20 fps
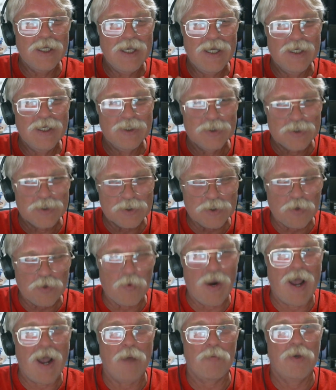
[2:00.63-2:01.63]
in
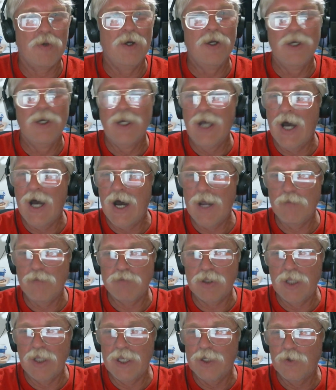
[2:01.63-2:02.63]
scrap. I
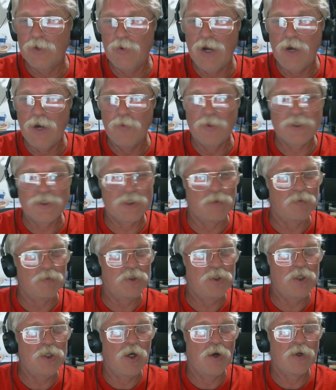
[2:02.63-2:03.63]
played around with some
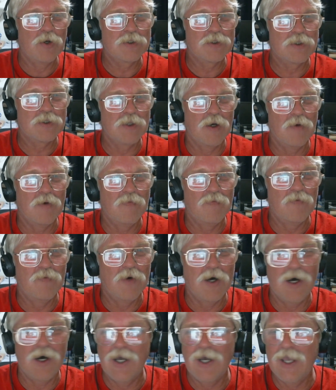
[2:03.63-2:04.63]
chunks of
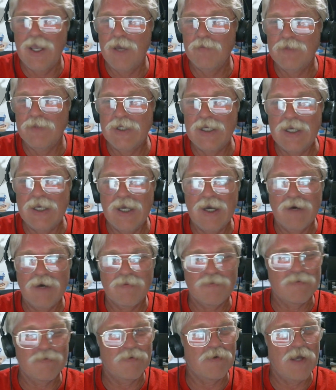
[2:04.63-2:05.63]
uh, M D
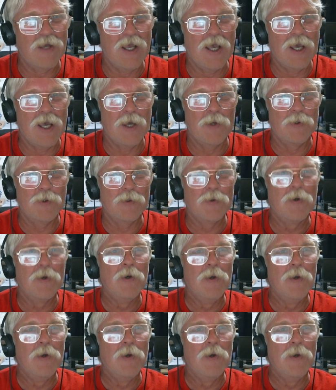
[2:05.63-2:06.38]
F and